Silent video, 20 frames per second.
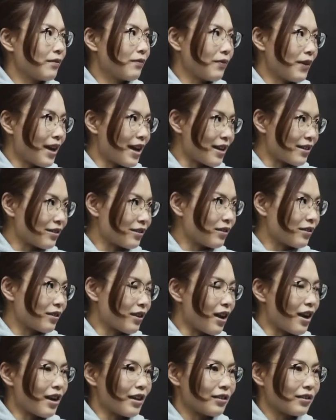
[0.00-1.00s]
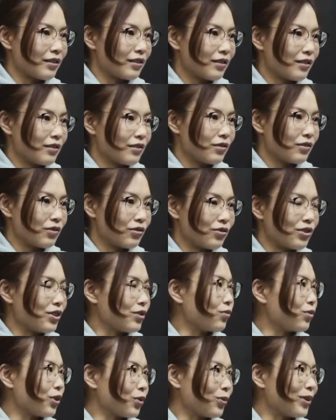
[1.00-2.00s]
fans thought
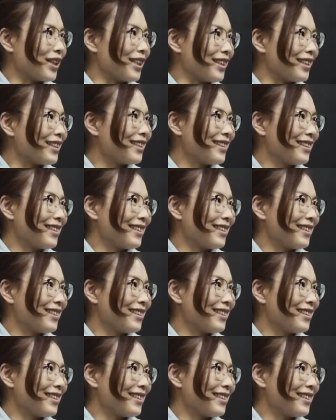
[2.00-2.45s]
Tsuji will win.